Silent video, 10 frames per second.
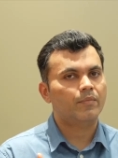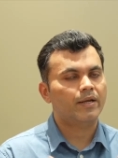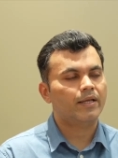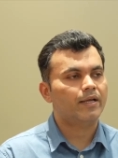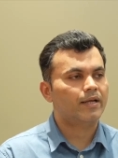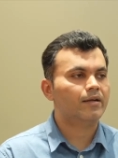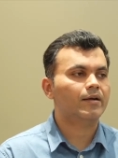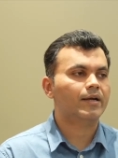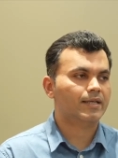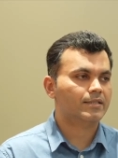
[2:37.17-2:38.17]
bringing
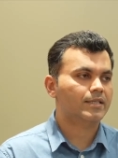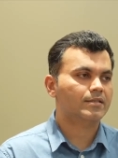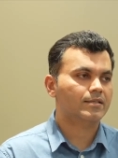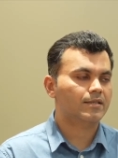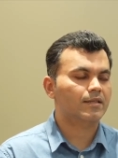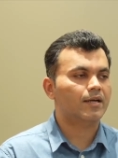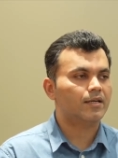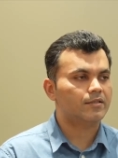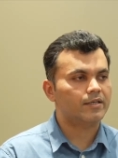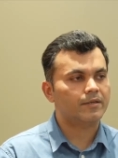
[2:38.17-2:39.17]
internet exchanges in the
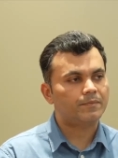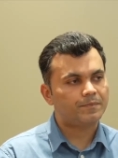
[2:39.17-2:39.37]
country